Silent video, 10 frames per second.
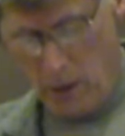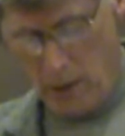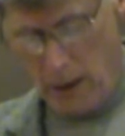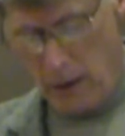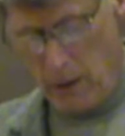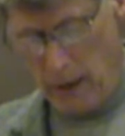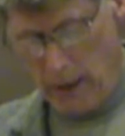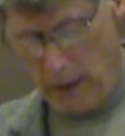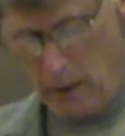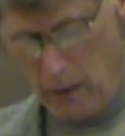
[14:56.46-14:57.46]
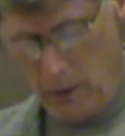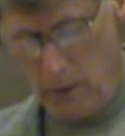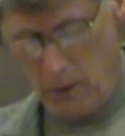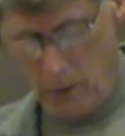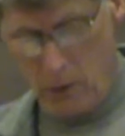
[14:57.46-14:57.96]
On the other hand,
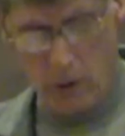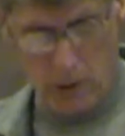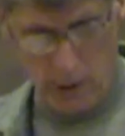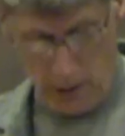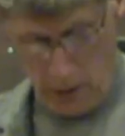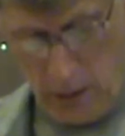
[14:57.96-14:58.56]
quoting,